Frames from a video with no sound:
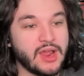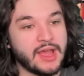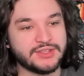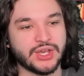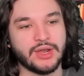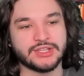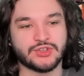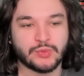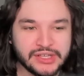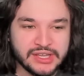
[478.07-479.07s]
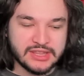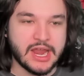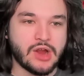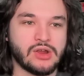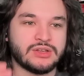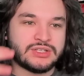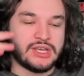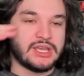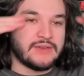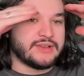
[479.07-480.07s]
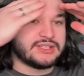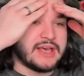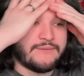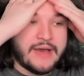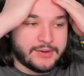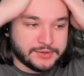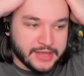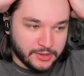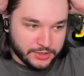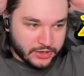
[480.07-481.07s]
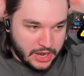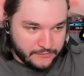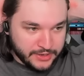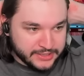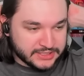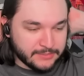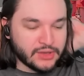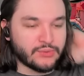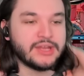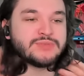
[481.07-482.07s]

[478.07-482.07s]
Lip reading: And so it's really there to give us that final nail in the coffin against the mid-range